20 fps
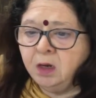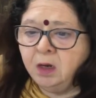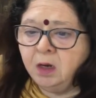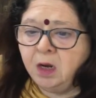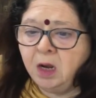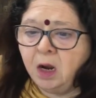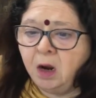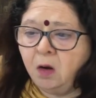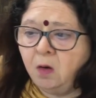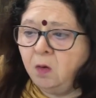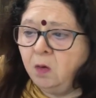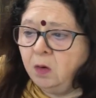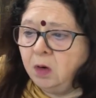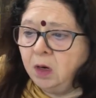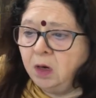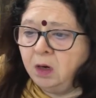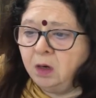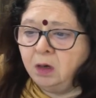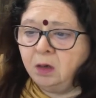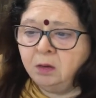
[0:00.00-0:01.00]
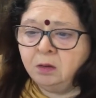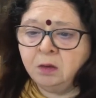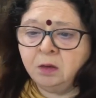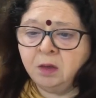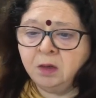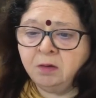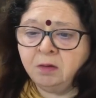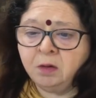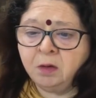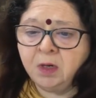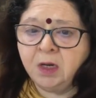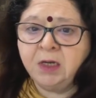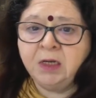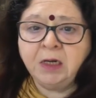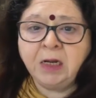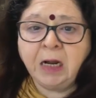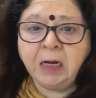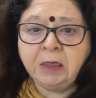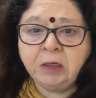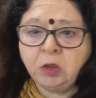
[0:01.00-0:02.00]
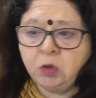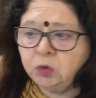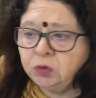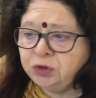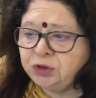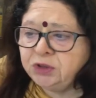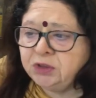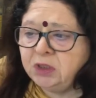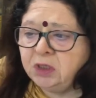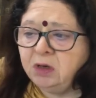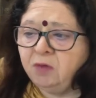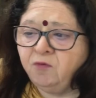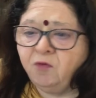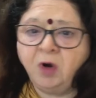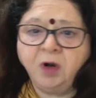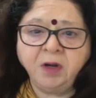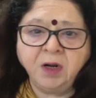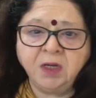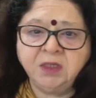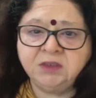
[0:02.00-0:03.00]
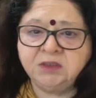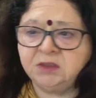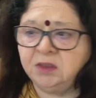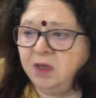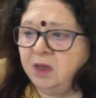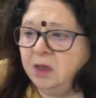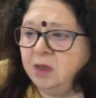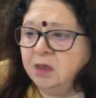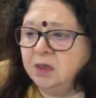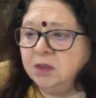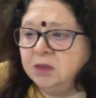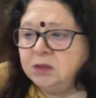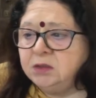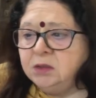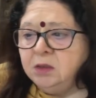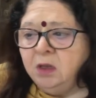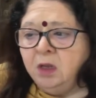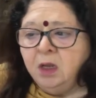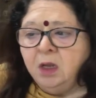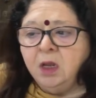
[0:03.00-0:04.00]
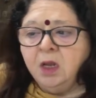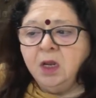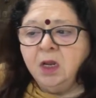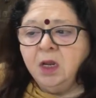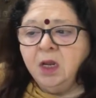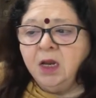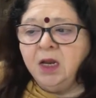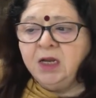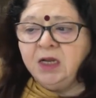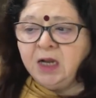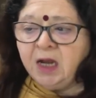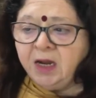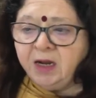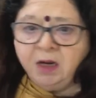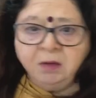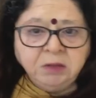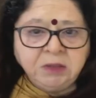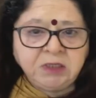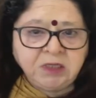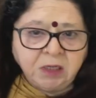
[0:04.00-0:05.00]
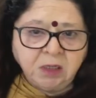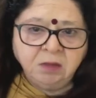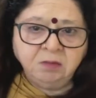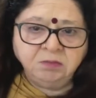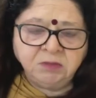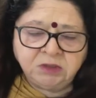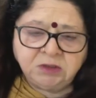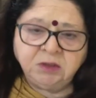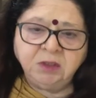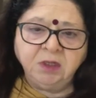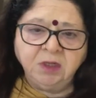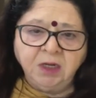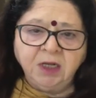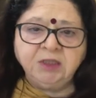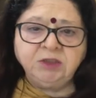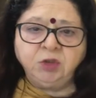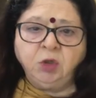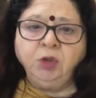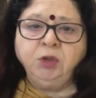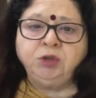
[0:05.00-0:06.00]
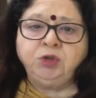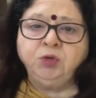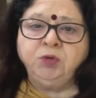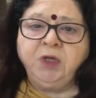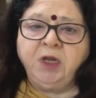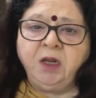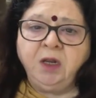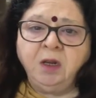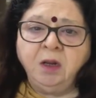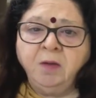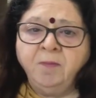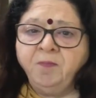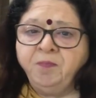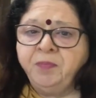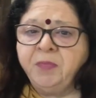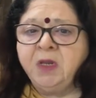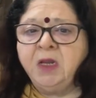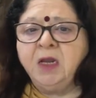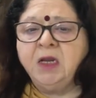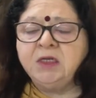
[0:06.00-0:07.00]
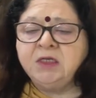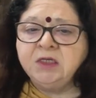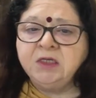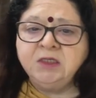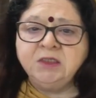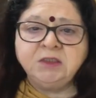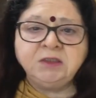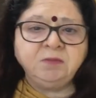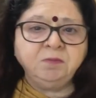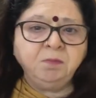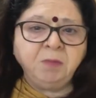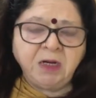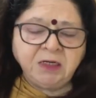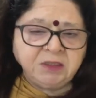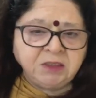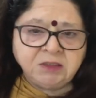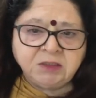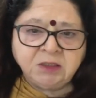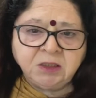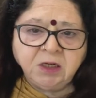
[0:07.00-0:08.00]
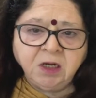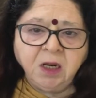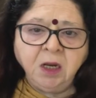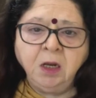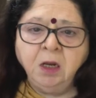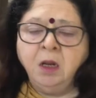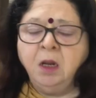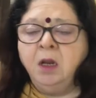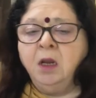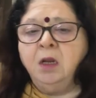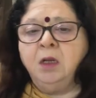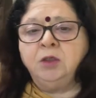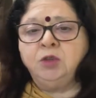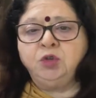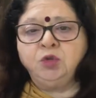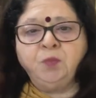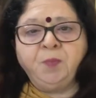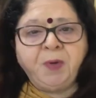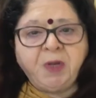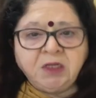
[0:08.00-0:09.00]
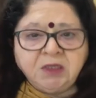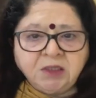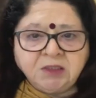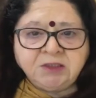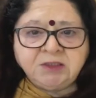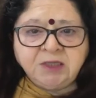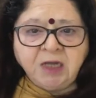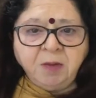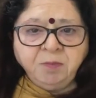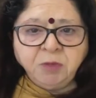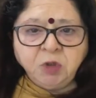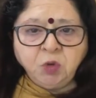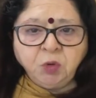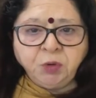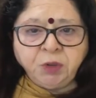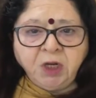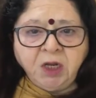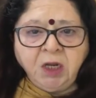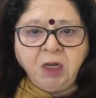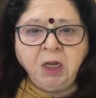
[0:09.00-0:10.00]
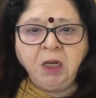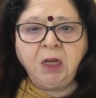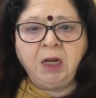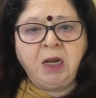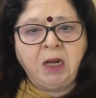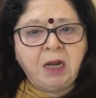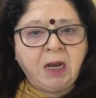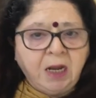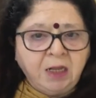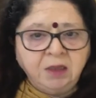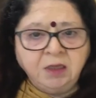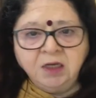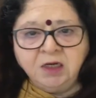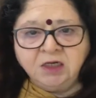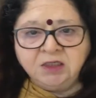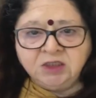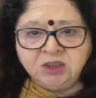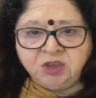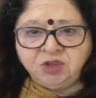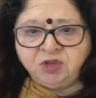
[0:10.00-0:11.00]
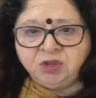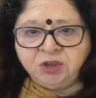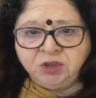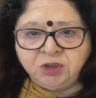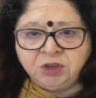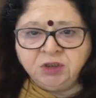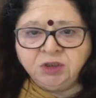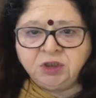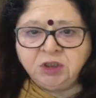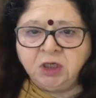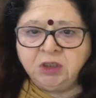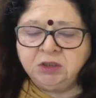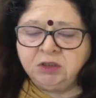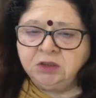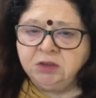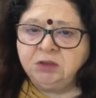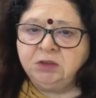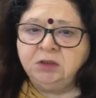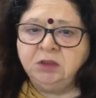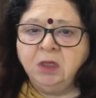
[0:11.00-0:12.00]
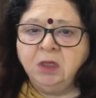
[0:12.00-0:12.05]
Now, in conclusion, what I say is, in current times, as on today, it is mandatory to pay the stamp duty and the registration charges,